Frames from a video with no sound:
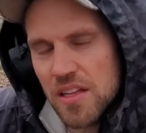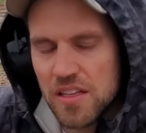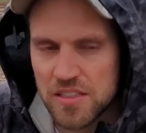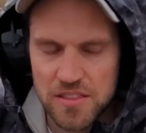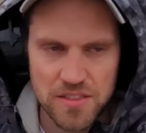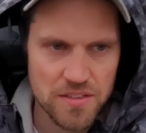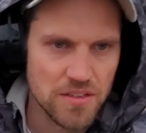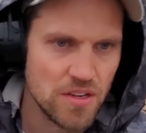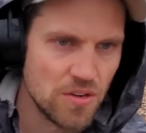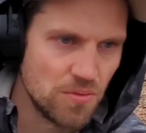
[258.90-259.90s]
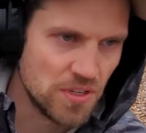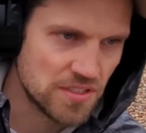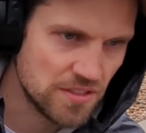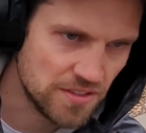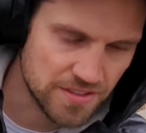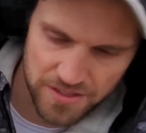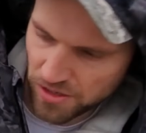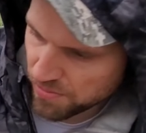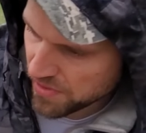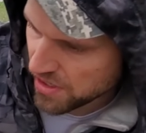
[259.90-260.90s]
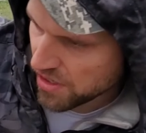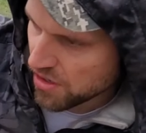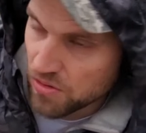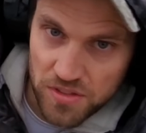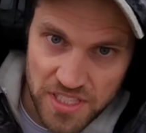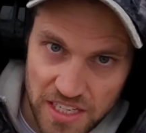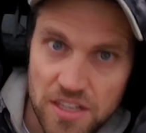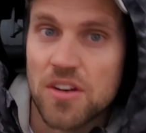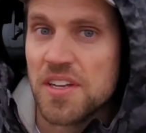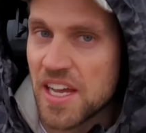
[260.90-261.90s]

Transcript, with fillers: it looks worse through the scope. We'll go